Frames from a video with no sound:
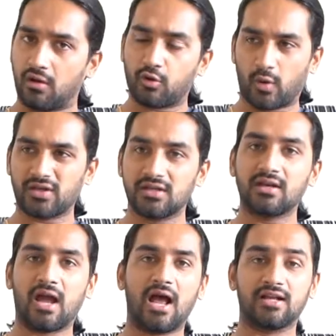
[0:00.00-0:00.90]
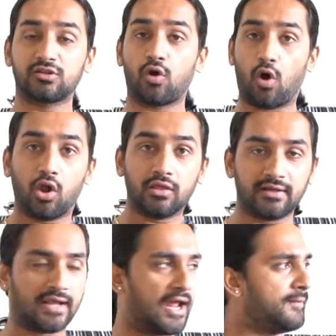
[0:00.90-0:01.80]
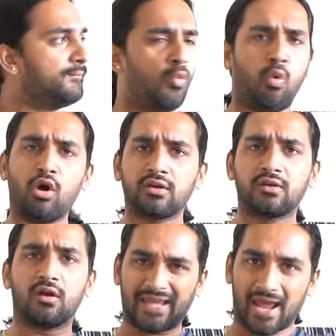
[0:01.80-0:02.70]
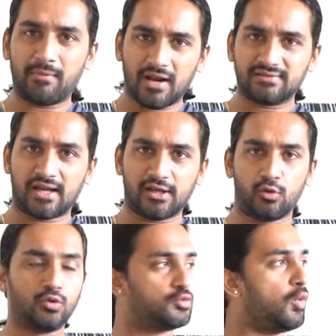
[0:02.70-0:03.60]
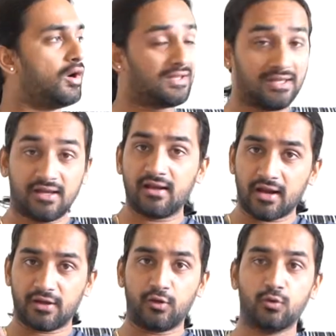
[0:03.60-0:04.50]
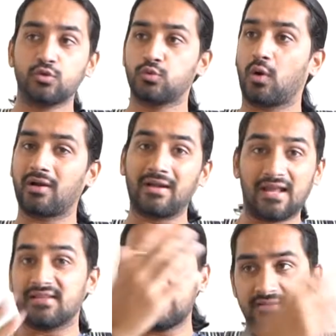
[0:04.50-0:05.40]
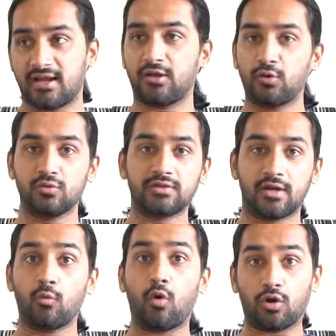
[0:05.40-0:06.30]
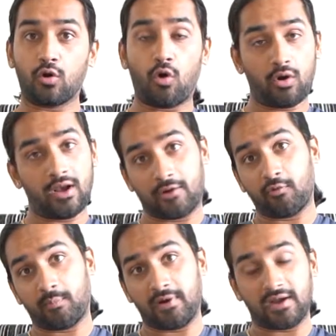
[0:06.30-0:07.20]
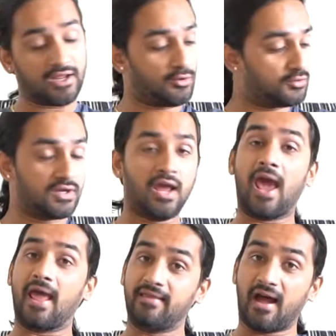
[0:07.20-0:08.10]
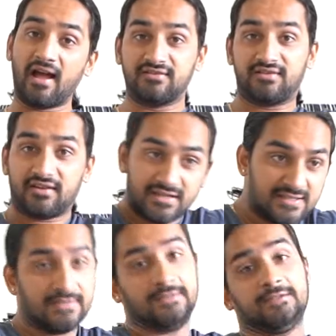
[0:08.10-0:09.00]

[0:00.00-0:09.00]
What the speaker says: question asked all the time: what cameras I use, what gear I use, what lenses I use, and what all equipment I use. And the answer is